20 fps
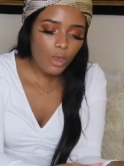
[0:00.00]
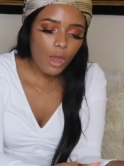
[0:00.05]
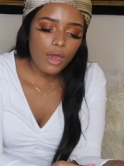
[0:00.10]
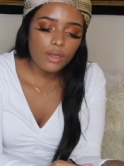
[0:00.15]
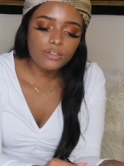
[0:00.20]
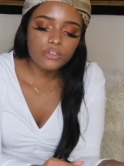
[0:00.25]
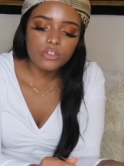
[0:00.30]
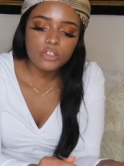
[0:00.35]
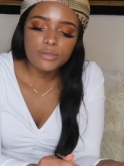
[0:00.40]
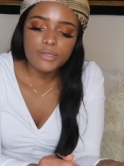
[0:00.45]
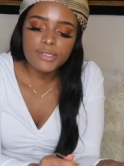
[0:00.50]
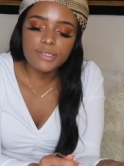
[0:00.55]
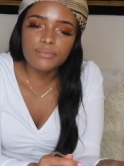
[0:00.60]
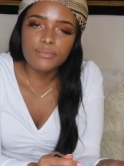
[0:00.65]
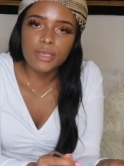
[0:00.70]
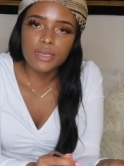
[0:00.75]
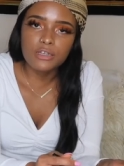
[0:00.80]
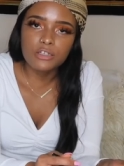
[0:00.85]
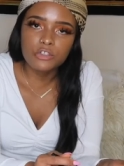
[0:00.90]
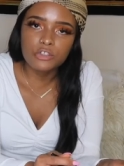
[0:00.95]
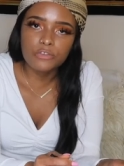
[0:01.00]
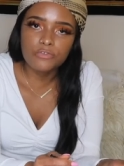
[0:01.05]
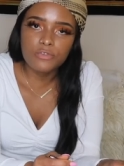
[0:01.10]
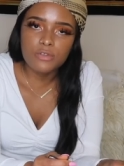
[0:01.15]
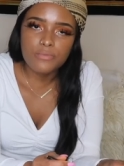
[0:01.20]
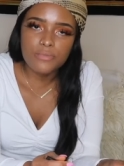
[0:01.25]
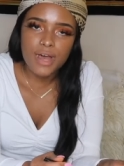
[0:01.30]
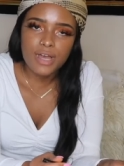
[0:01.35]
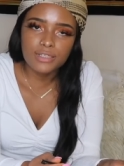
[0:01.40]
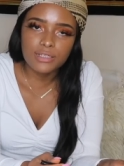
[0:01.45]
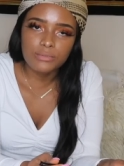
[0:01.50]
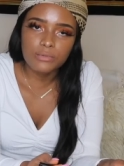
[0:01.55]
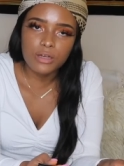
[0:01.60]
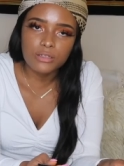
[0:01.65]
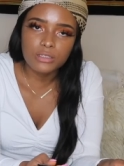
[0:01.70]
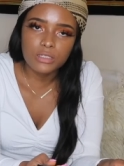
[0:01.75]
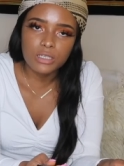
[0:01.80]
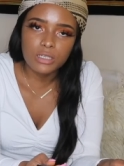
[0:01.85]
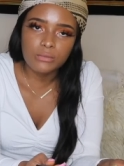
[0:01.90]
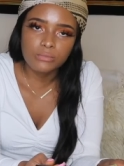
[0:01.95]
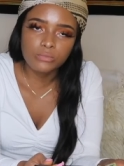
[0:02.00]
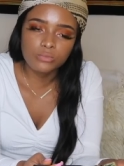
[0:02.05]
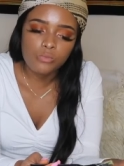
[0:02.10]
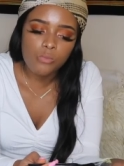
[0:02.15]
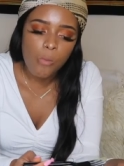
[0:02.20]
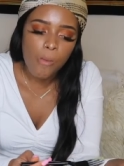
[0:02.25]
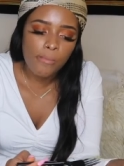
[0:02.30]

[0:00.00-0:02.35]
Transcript: I used to be the manager for the basketball team.